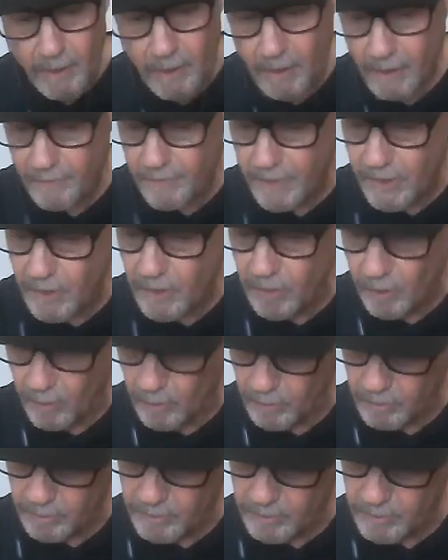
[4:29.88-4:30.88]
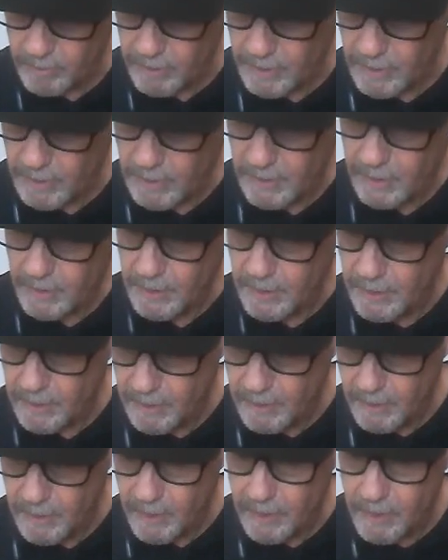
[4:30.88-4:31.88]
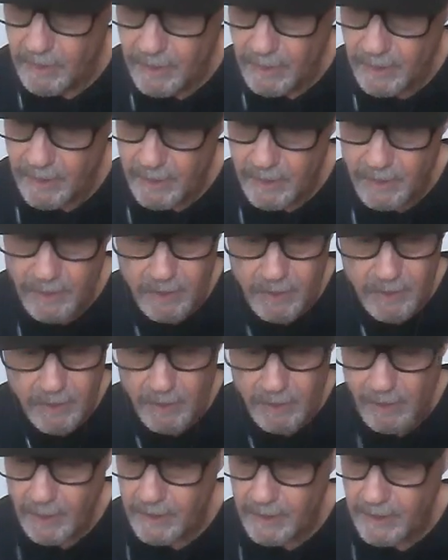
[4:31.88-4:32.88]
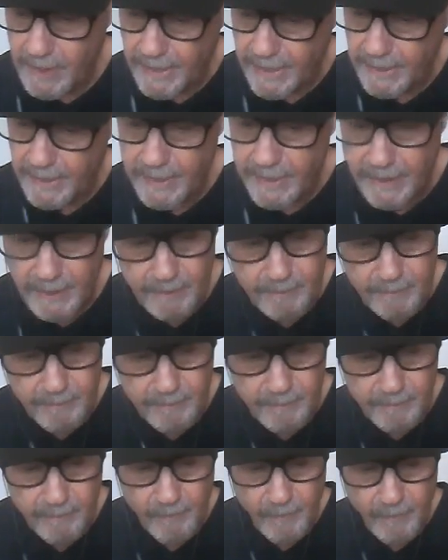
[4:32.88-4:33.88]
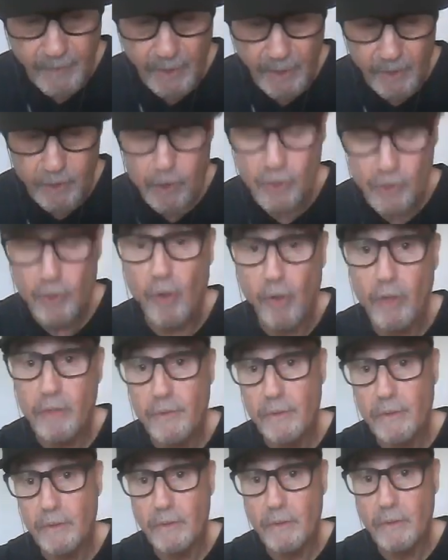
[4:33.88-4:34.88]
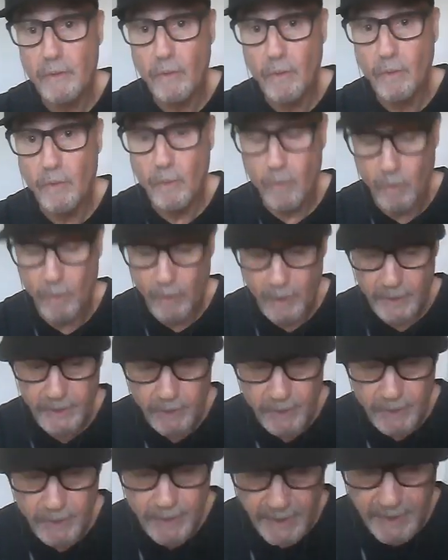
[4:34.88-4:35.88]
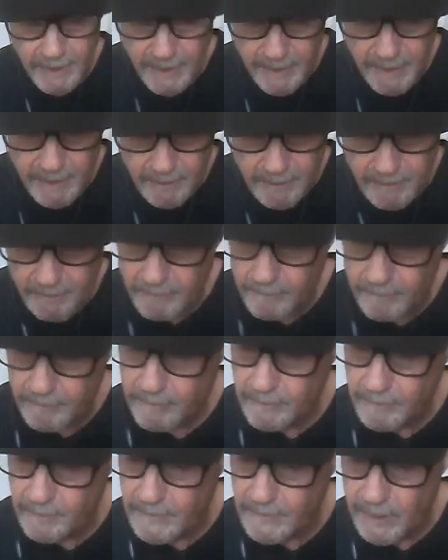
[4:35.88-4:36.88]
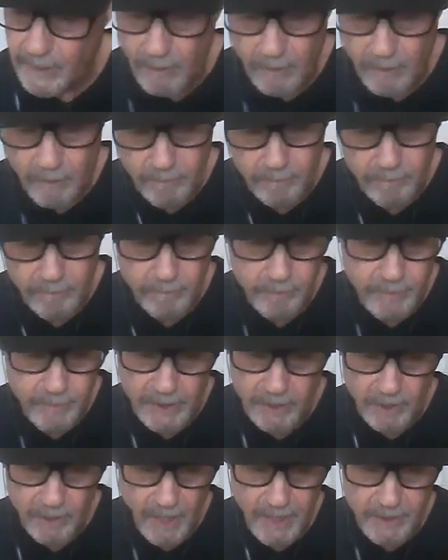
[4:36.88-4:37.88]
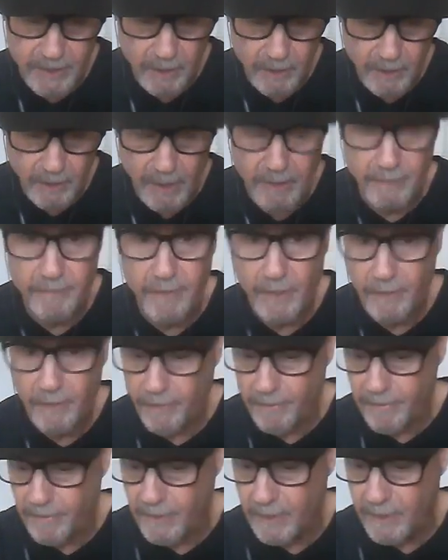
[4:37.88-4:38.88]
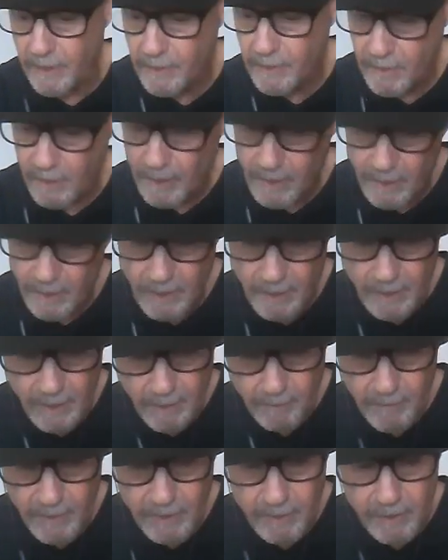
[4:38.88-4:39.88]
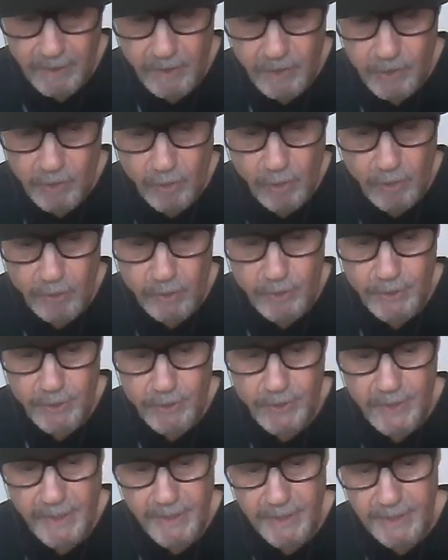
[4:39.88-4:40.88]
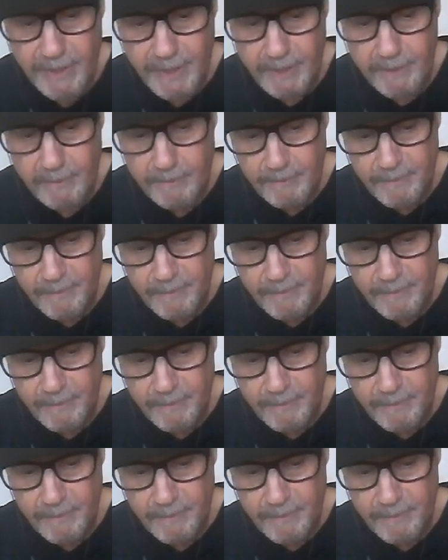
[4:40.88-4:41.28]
of a cult is identity, assault on your identity, besides a lot of other things, but the assault on your identity.